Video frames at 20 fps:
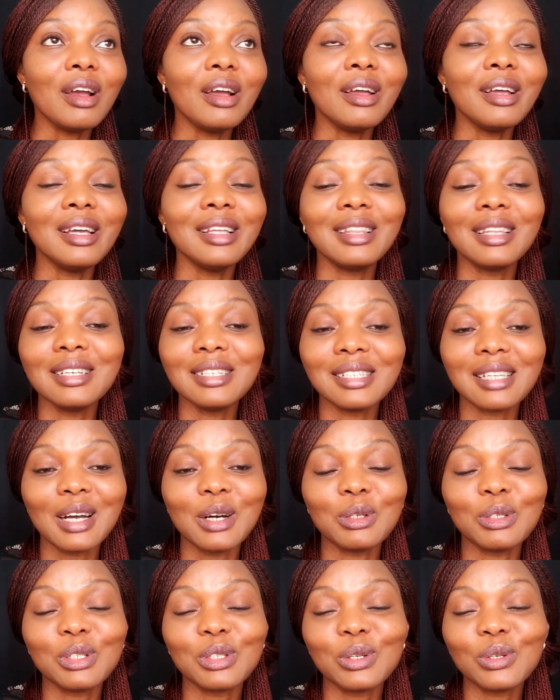in this
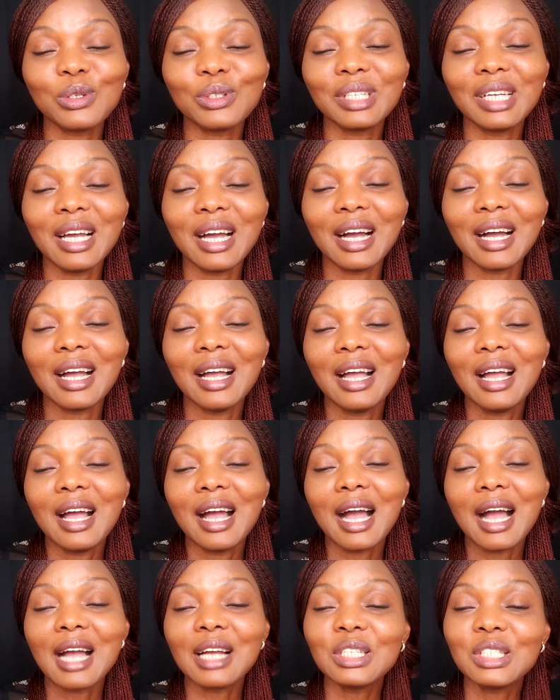house. So yeah,
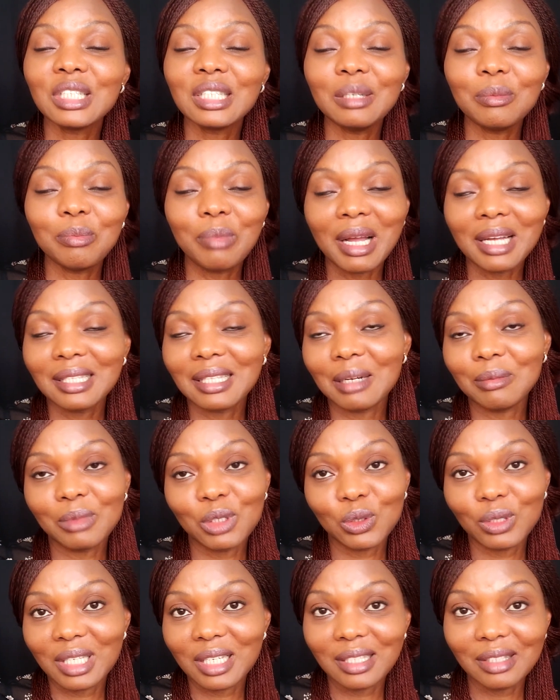I actually beg them
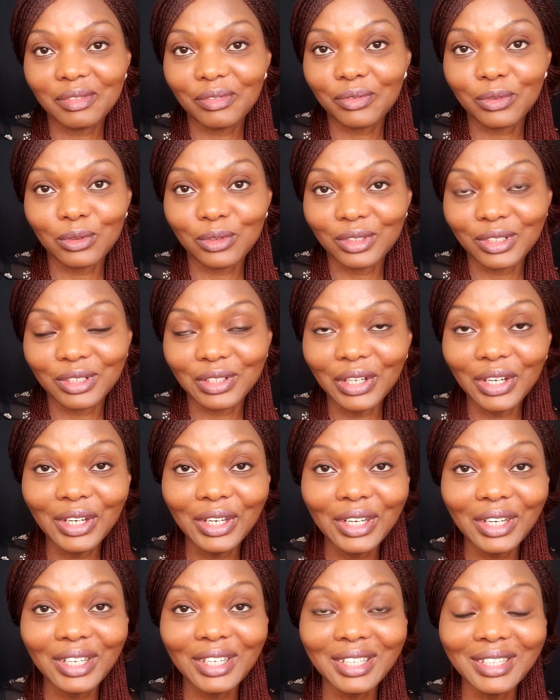to eat food.
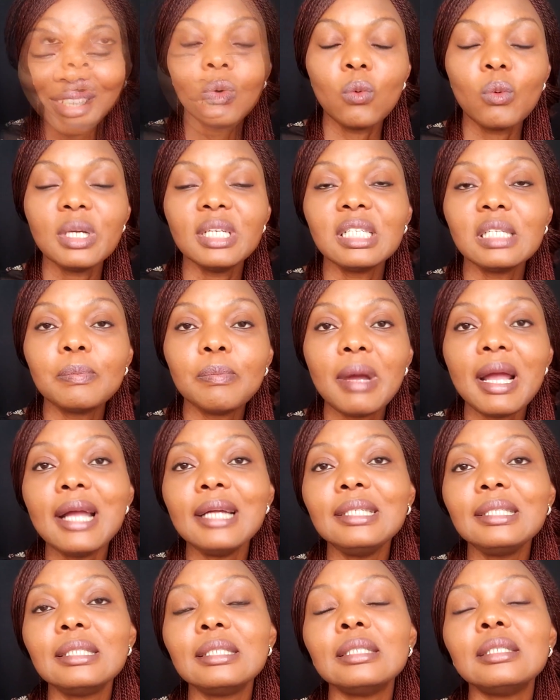We
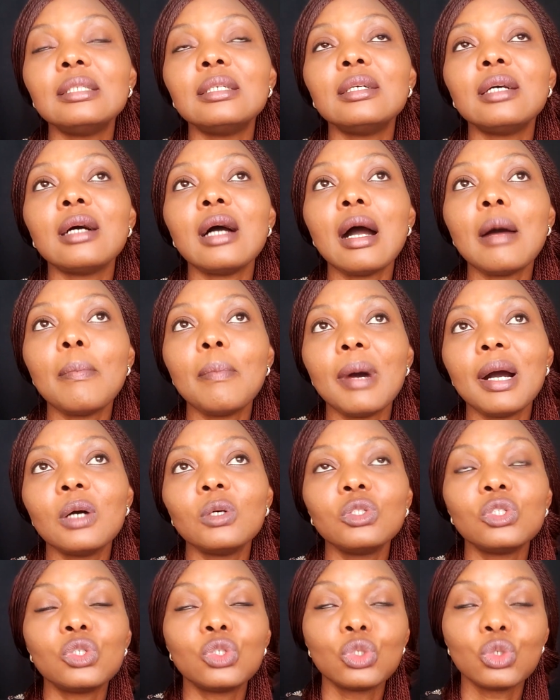spend
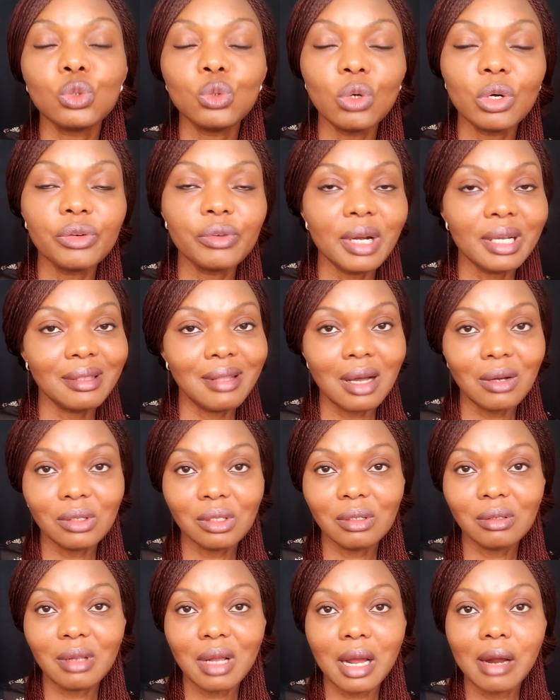about
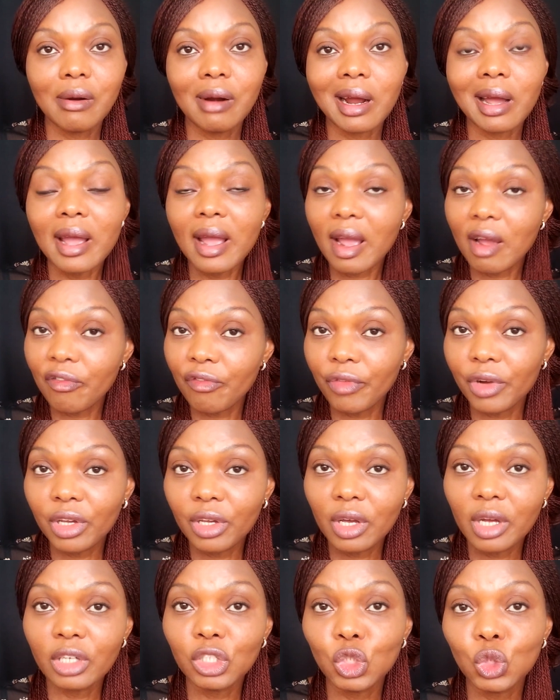200,000 naira every
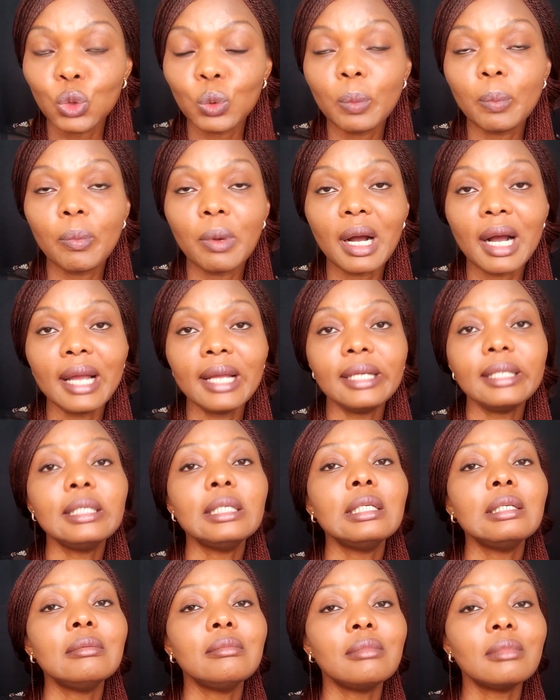year to buy
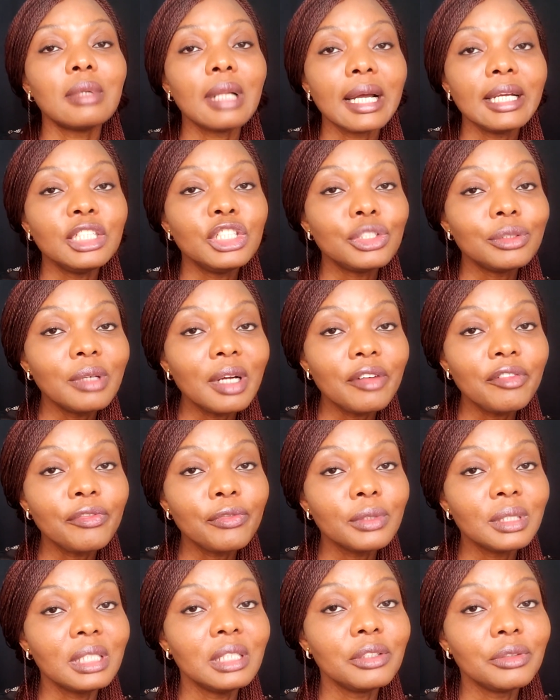Nigerian
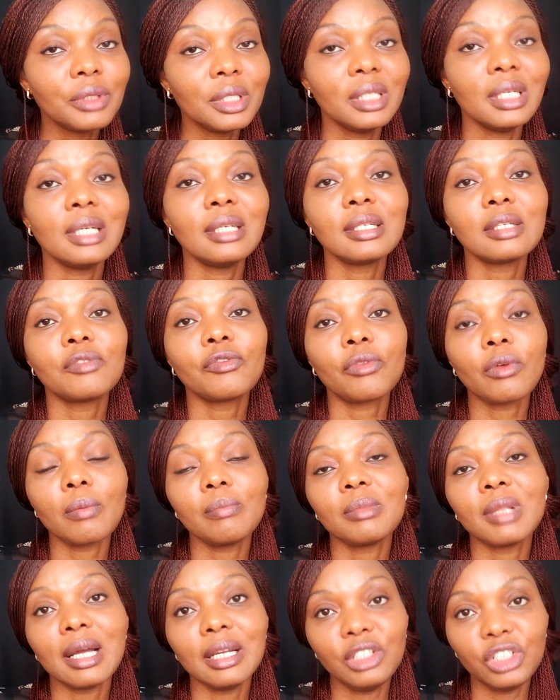food ingredients
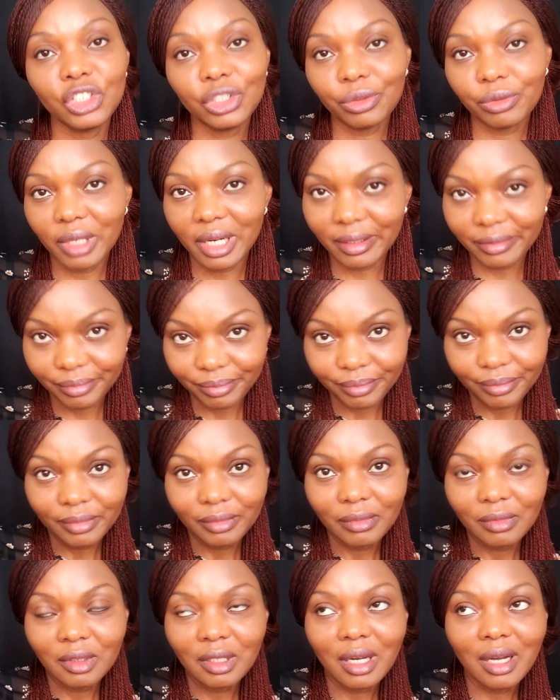from Nigeria.
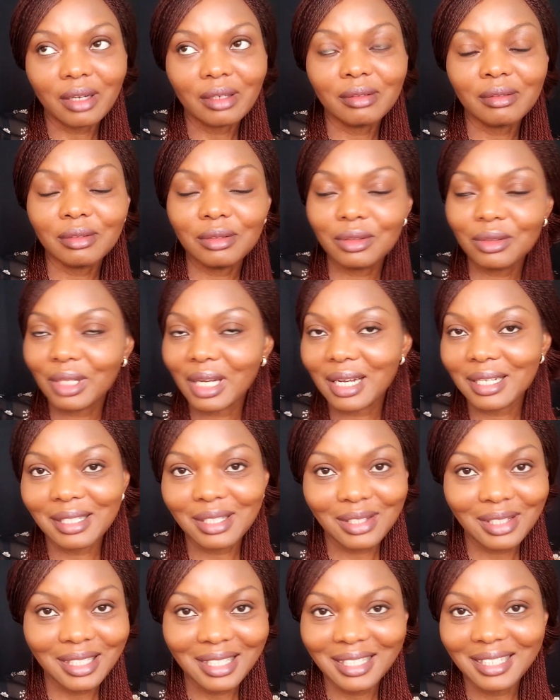Yeah, you
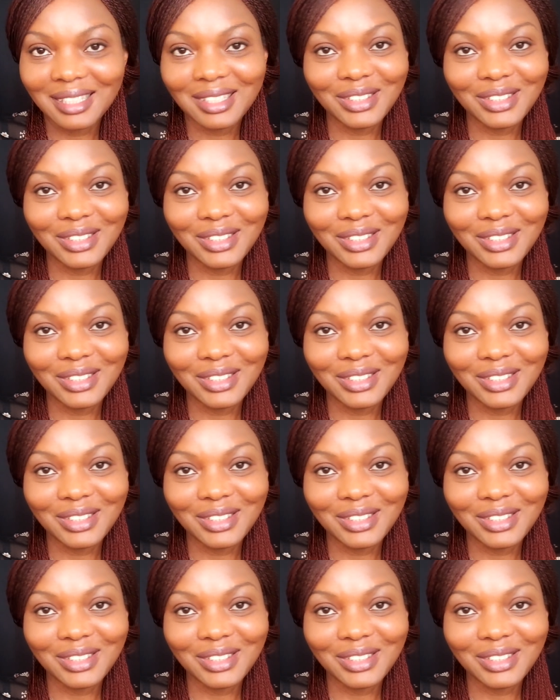guys see,